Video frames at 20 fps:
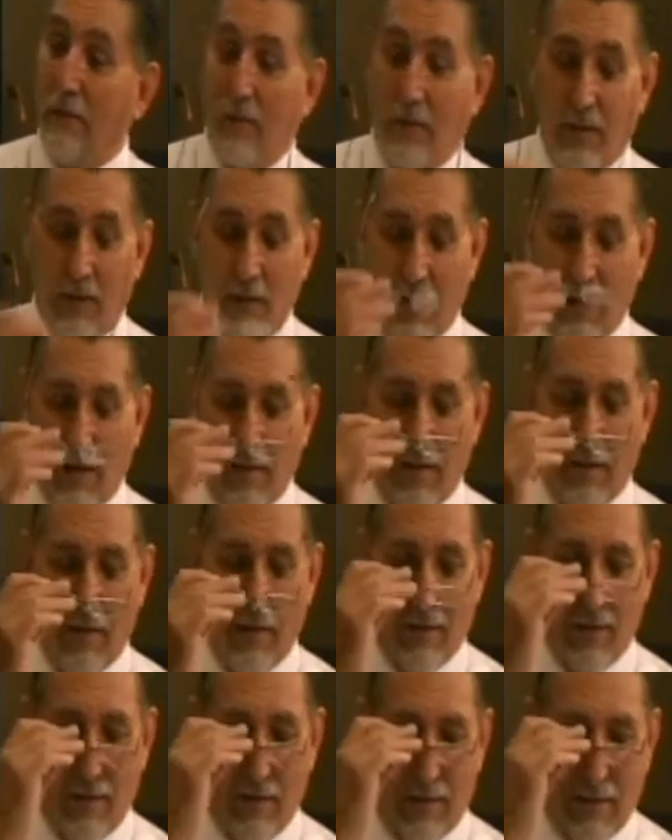That's the way
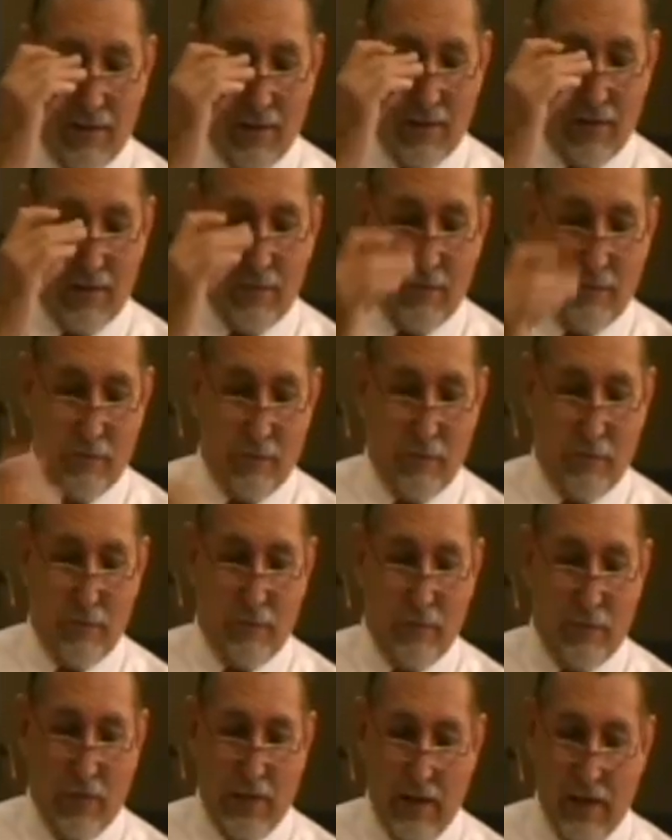with the ten lepers.
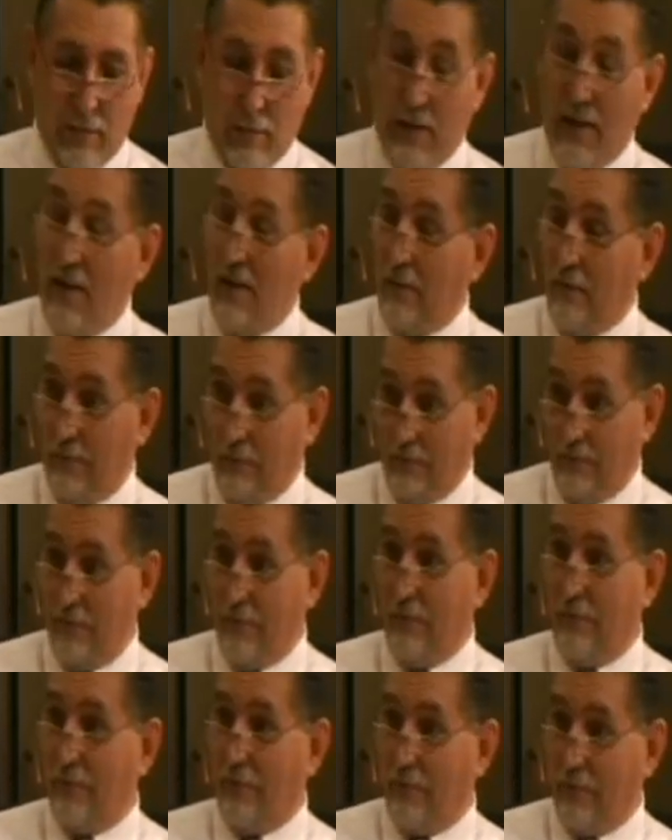Amen.
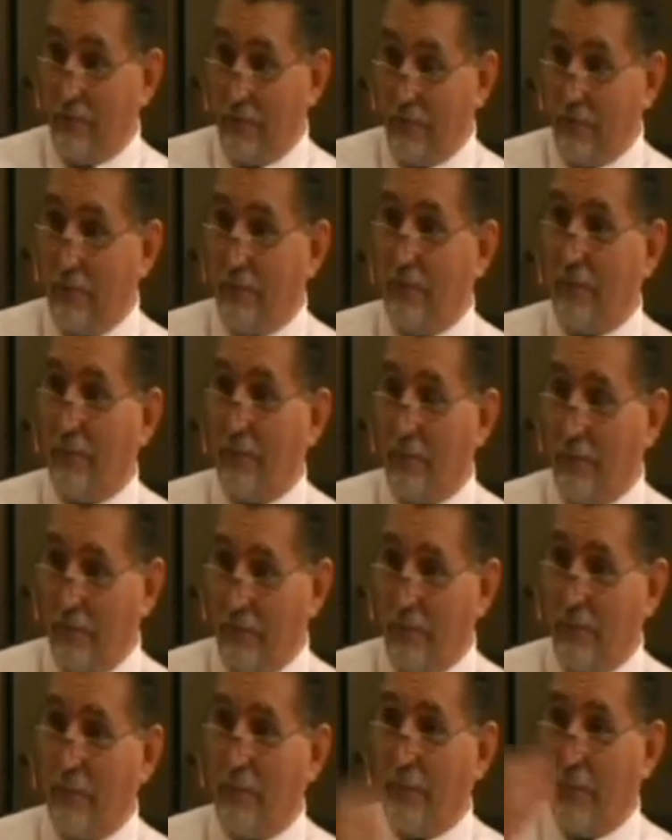
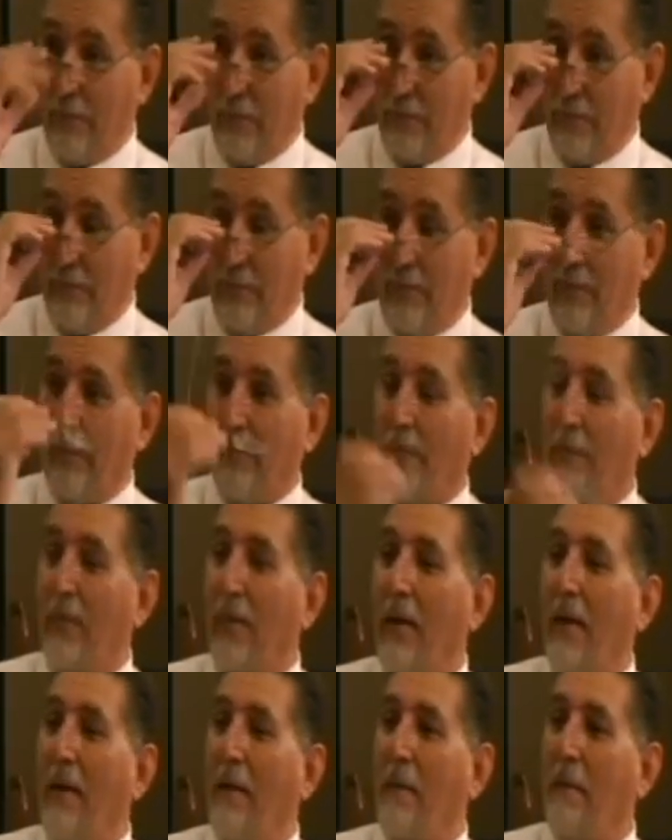uh, uh they
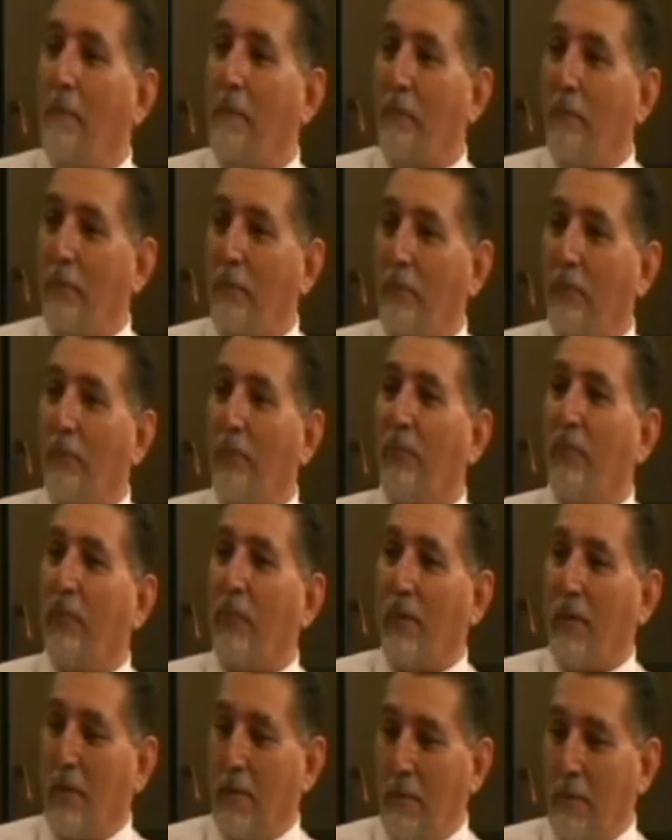all received
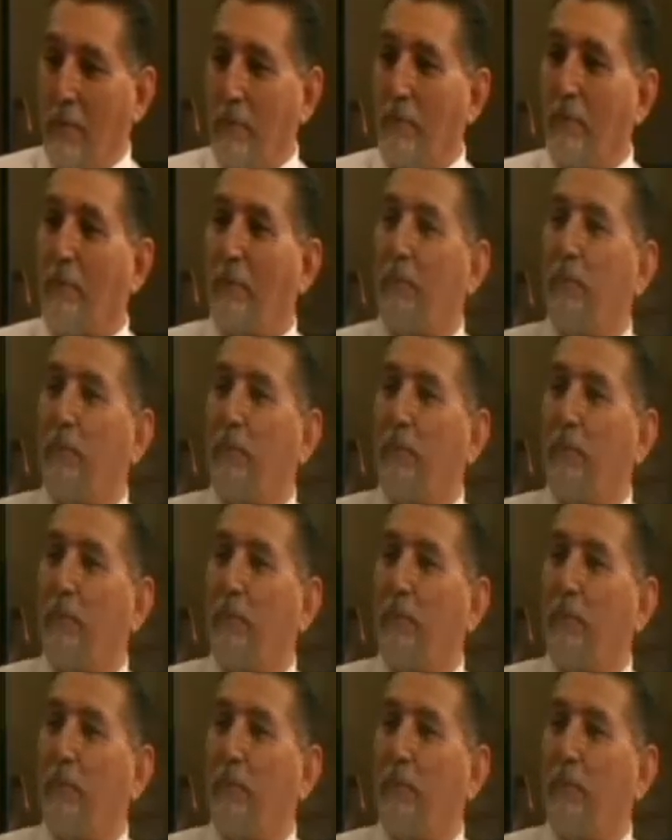their healing,